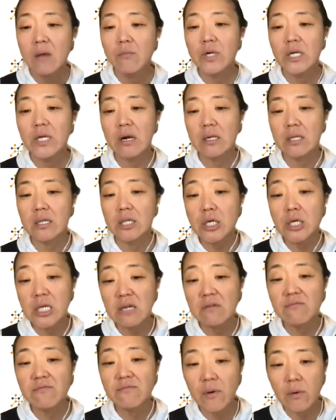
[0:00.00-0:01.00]
We are
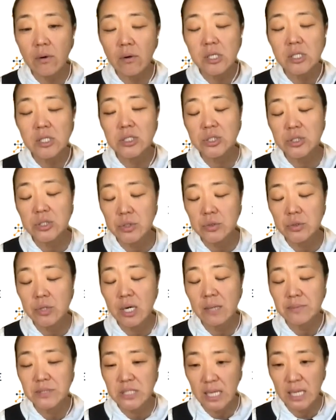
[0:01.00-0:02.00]
looking forward to
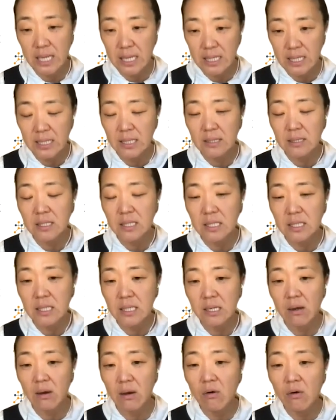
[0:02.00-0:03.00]
obtaining
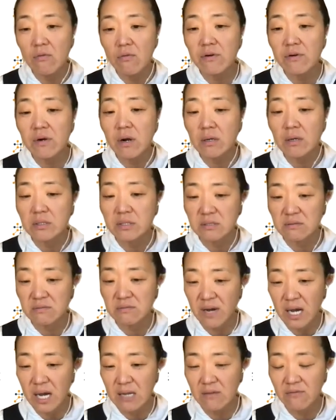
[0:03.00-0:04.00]
the overall
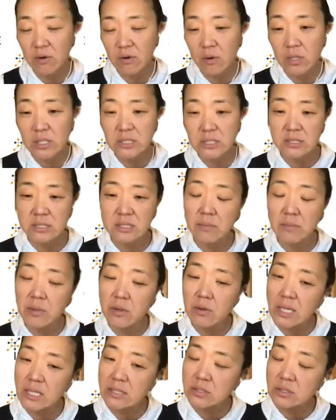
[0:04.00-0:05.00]
survival. It's a
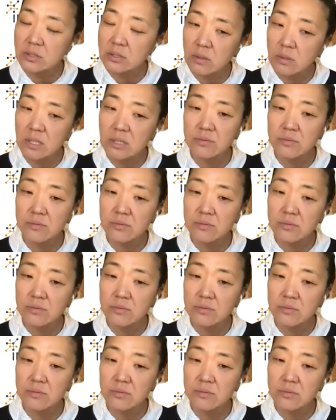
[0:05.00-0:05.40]
double-edged sword,